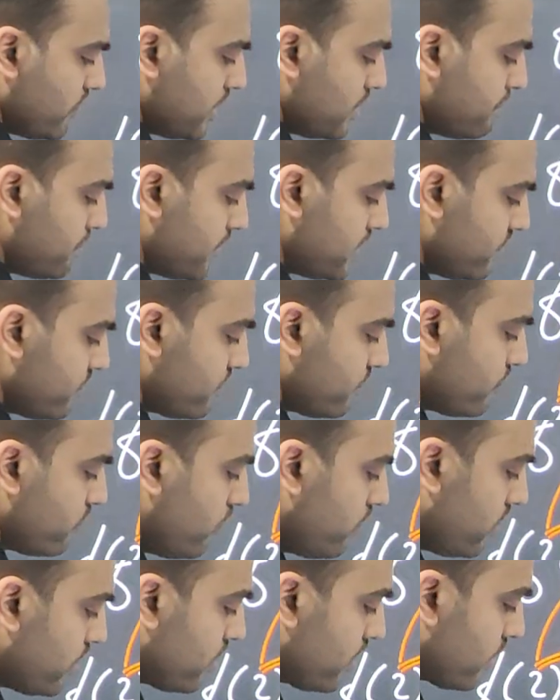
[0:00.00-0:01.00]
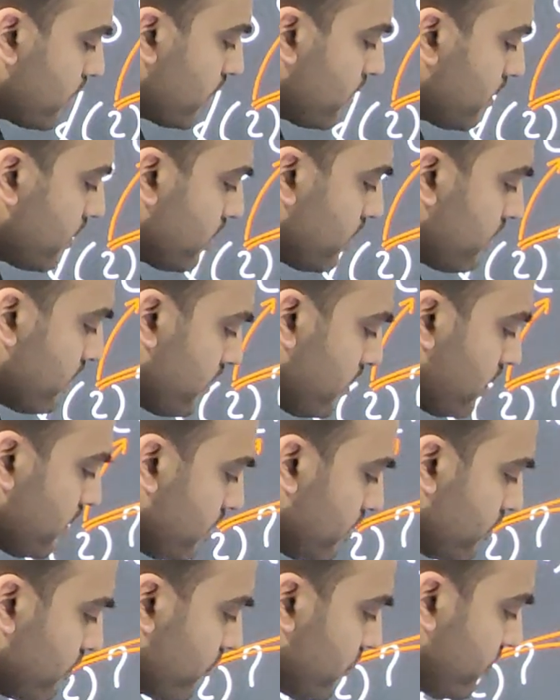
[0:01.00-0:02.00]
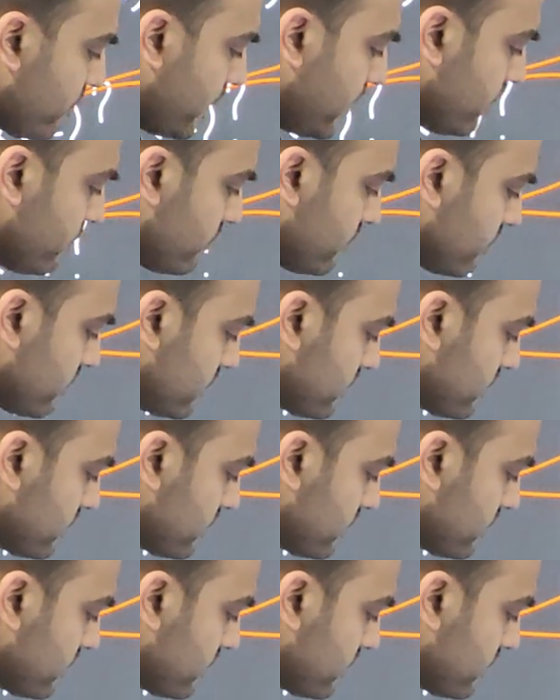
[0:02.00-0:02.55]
1 plus 4, 5.